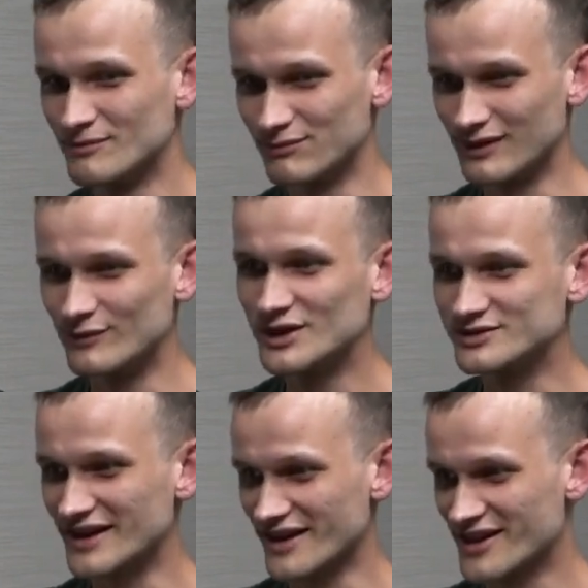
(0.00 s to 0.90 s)

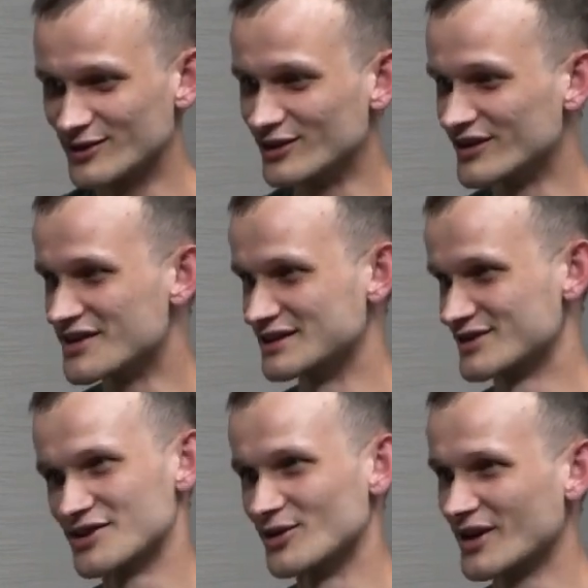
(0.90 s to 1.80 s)
publicly sold the
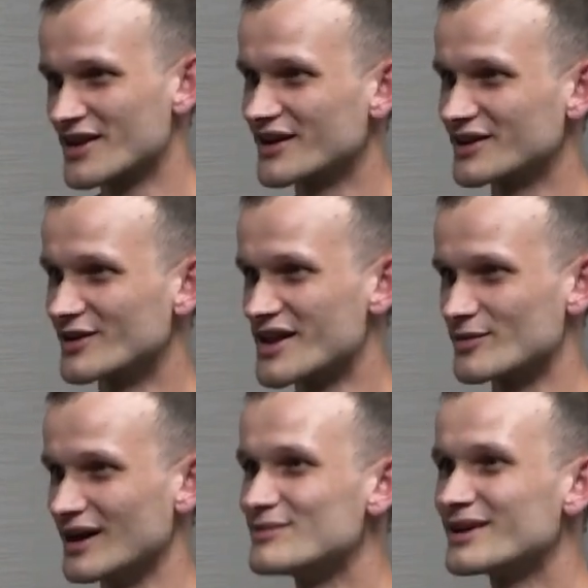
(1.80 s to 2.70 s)
Teller tokens on
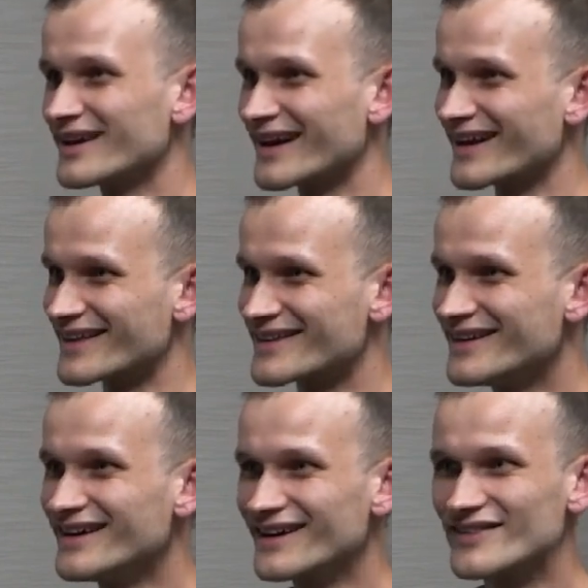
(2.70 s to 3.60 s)
Uniswap, and
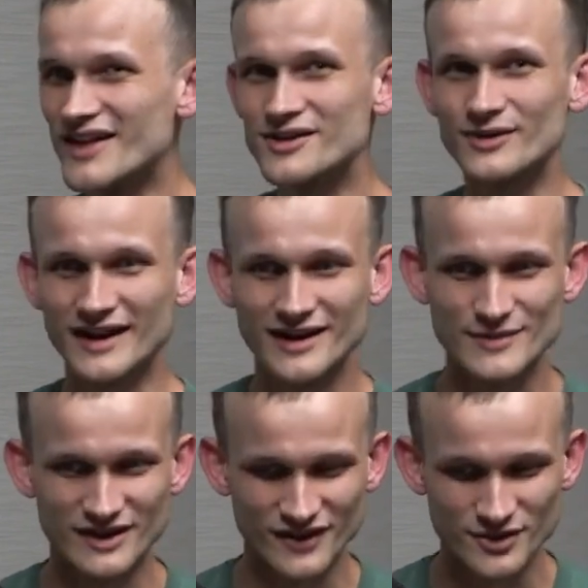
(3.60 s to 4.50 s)
this created a
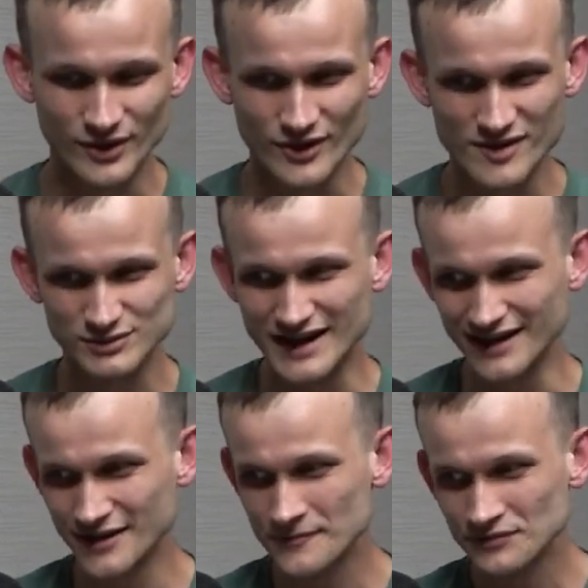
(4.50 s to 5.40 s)
bit of a Twitter
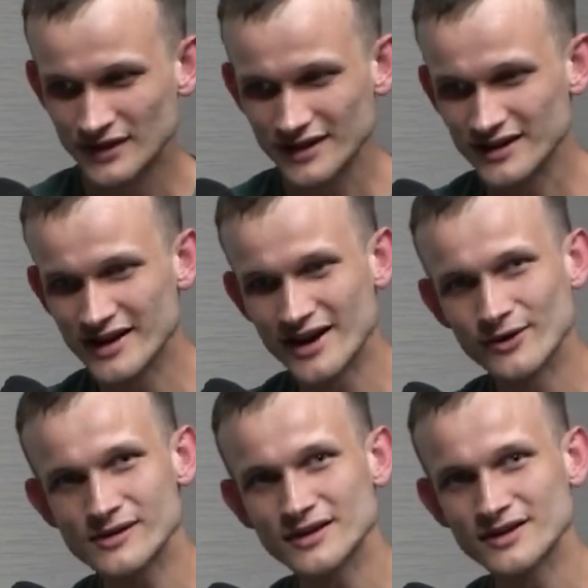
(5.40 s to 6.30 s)
splat.
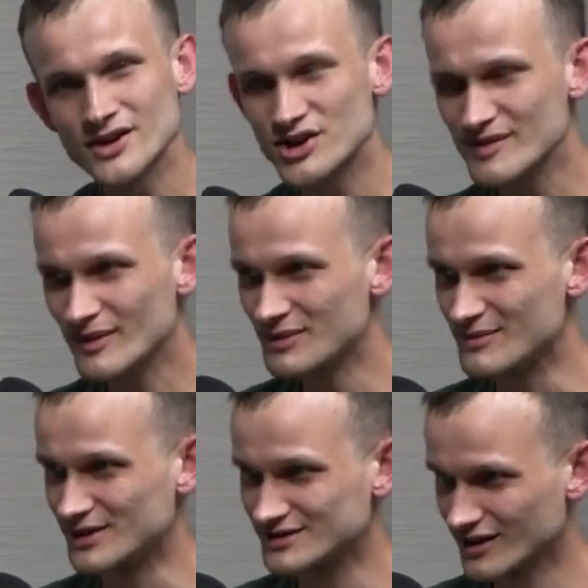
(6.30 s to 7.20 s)
Now, the Shiba
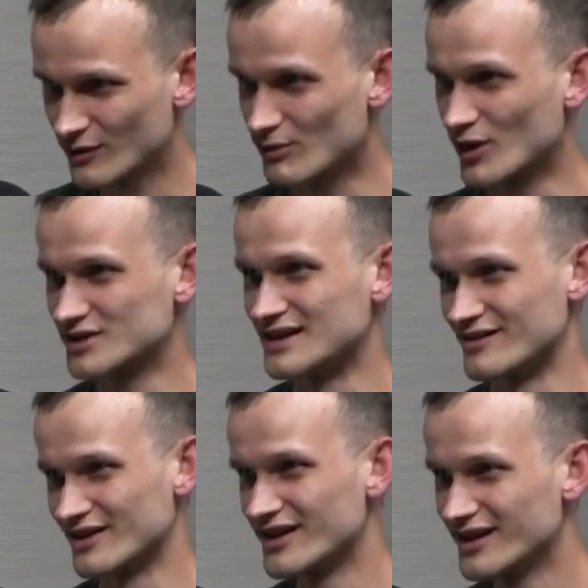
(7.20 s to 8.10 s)
people were more
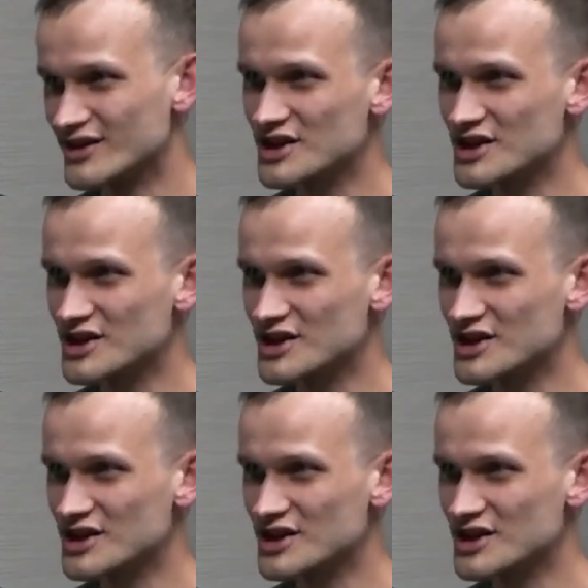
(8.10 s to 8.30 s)
clever. The